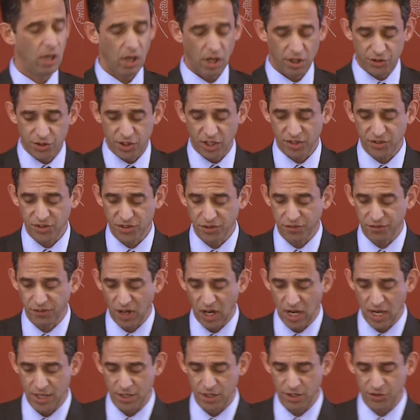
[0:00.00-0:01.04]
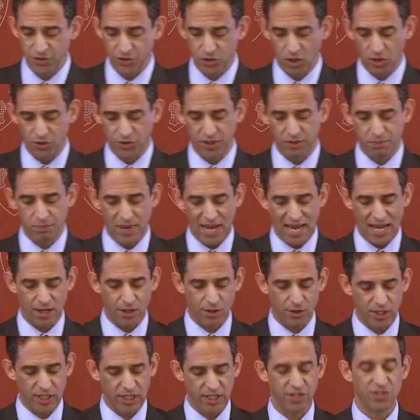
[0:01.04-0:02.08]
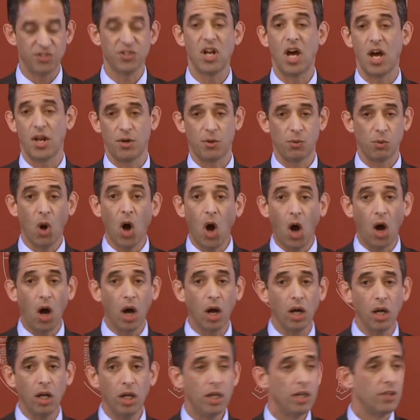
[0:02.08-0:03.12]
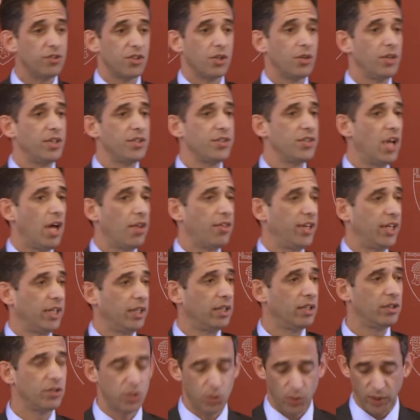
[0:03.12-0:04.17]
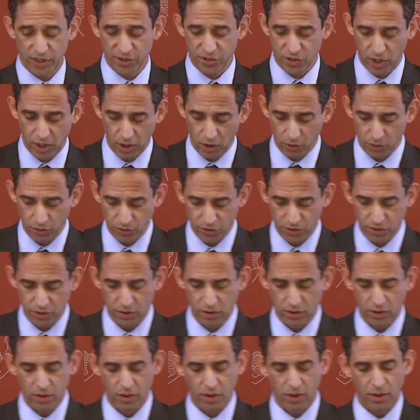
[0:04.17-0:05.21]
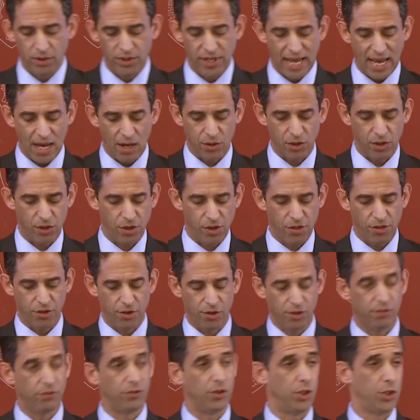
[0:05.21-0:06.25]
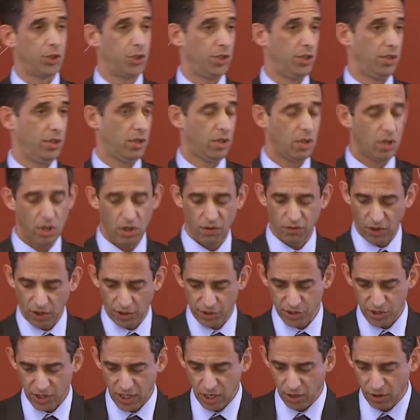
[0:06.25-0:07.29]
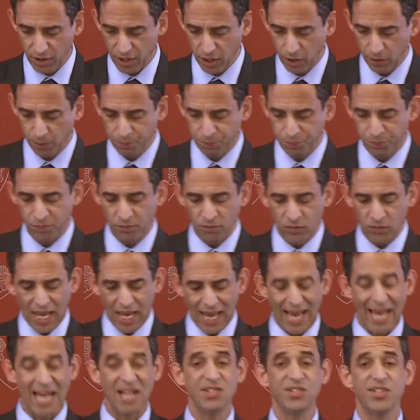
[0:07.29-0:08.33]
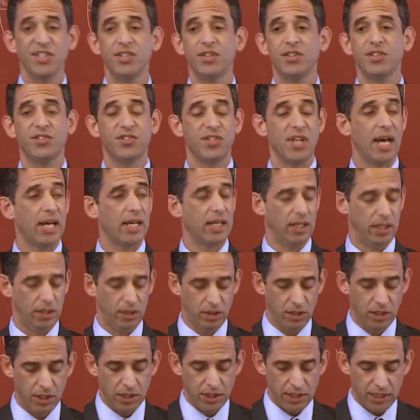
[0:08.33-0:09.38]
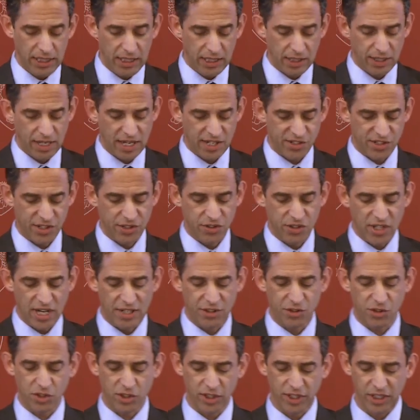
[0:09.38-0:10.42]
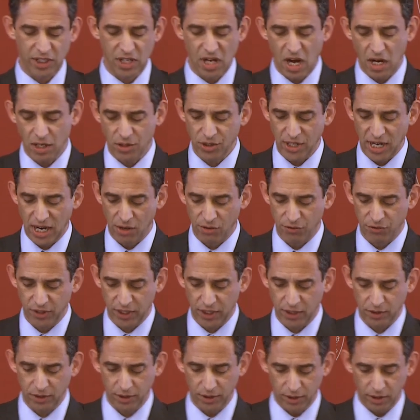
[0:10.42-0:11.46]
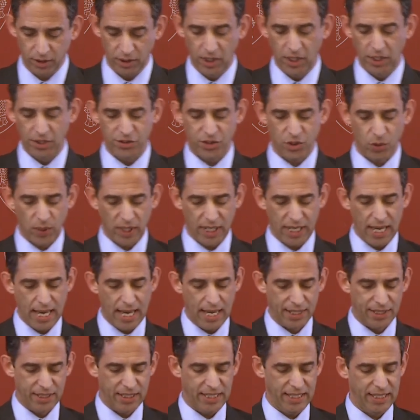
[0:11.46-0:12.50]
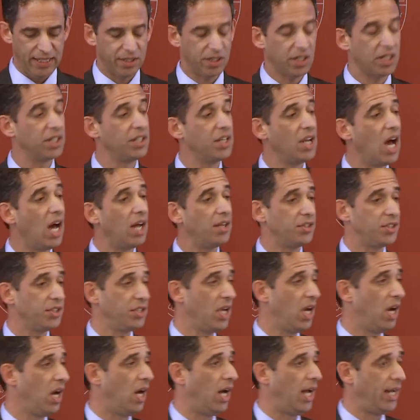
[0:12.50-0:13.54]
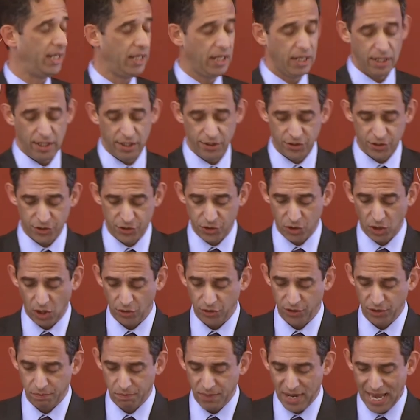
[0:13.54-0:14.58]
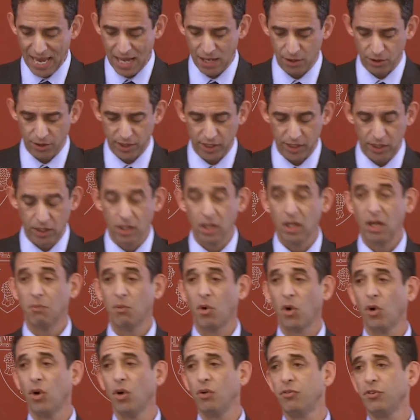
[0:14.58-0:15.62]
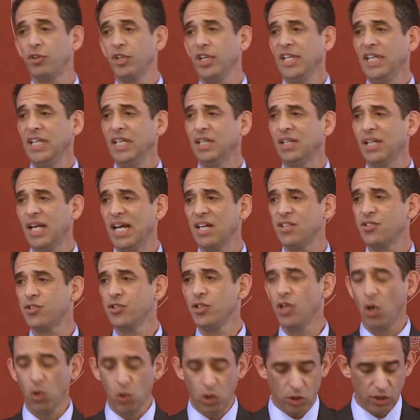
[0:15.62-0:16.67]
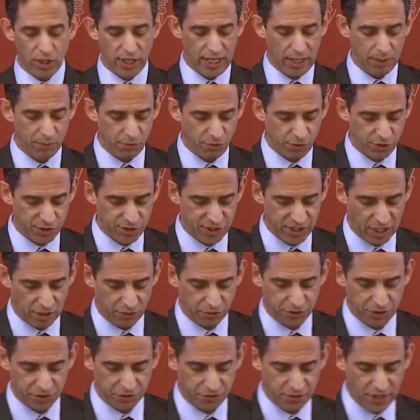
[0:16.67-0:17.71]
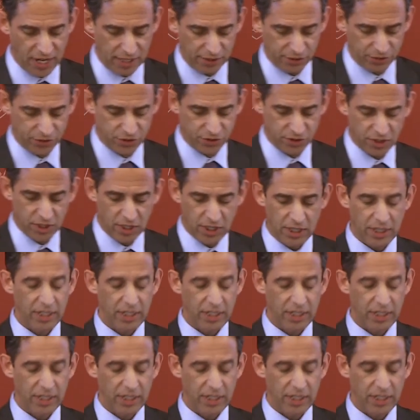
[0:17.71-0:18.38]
A justified assault and battery is not a wrong, so there's nothing to excuse. Now to the third version of our scenario, as in the second, Ian has intentionally knocked down Victor, so again, Ian cannot deny his assault and battery. Moreover, Ian has no claim for self-defense.